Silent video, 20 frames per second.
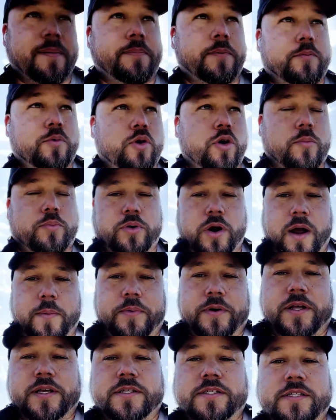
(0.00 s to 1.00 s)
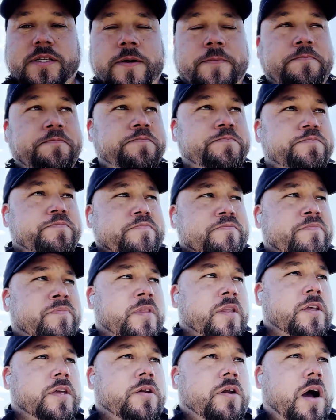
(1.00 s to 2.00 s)
more properties.
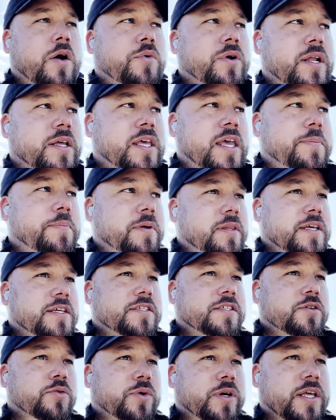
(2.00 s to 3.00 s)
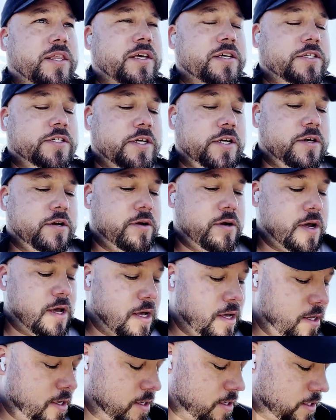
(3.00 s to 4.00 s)
You know, I want to keep at least 20 this year.
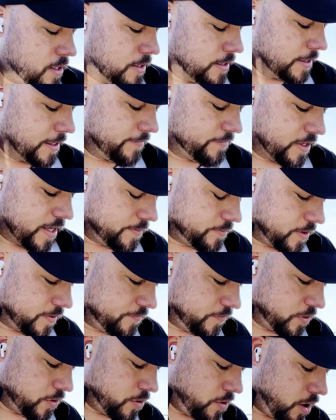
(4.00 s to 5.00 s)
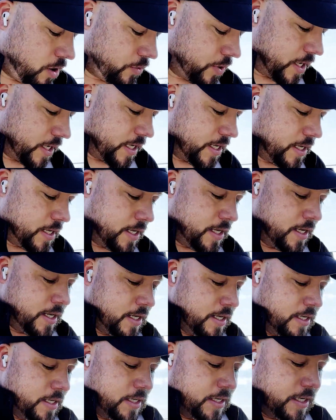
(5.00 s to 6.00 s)
I've kept a few already,
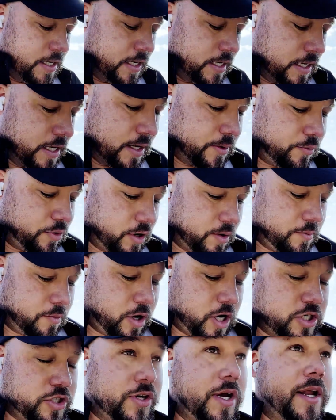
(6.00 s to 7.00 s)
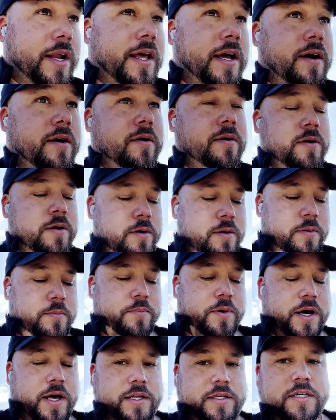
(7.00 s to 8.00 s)
and we're in March right now,
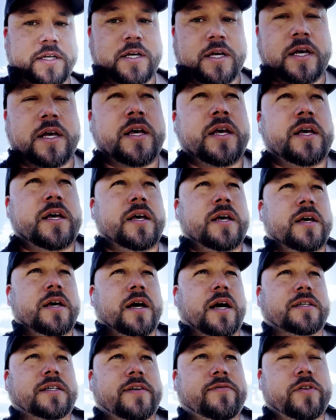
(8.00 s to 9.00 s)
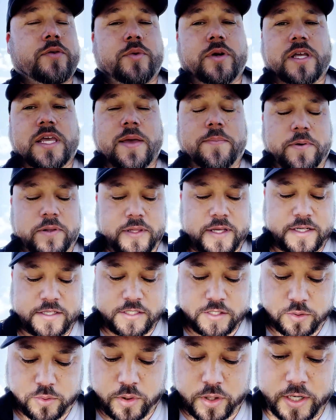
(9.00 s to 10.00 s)
but I definitely want to keep at
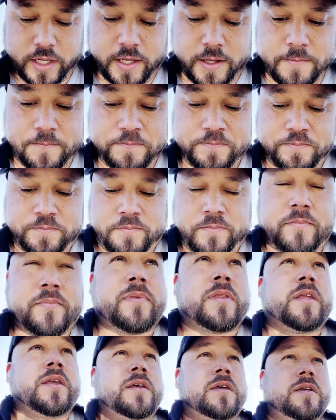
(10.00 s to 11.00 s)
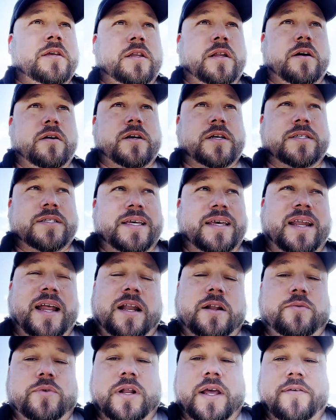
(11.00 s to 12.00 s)
least 20, you know, and I
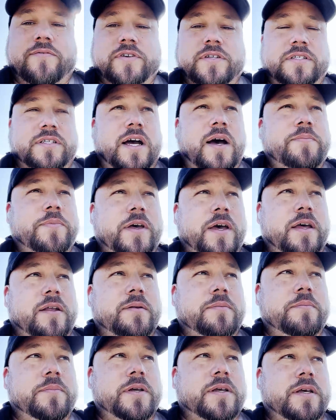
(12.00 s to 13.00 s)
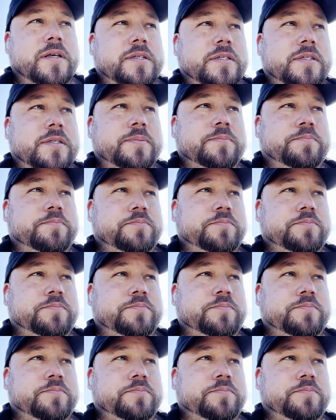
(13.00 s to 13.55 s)
don't want to ever stop that, because